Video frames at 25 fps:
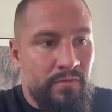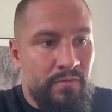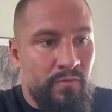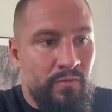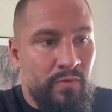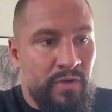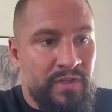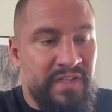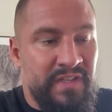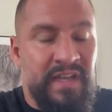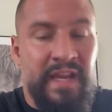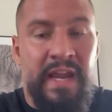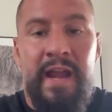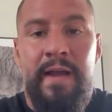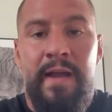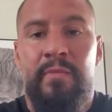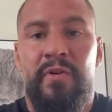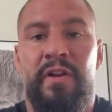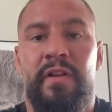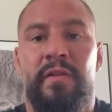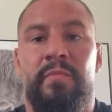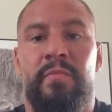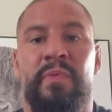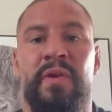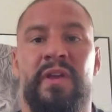what the
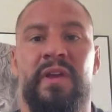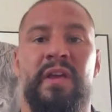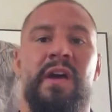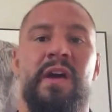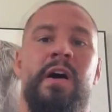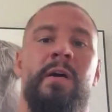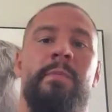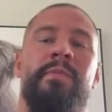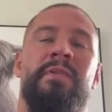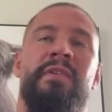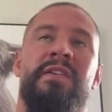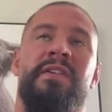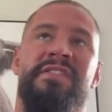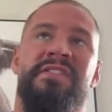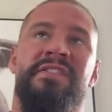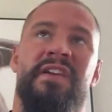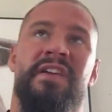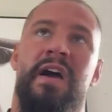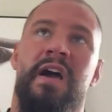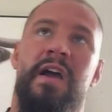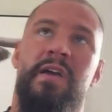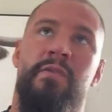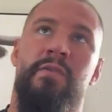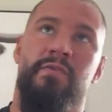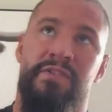camera didn't pick up is
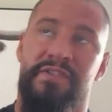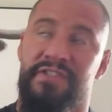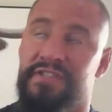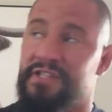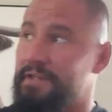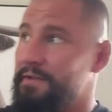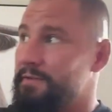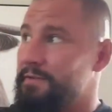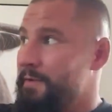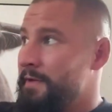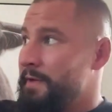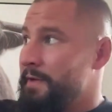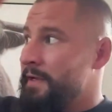I was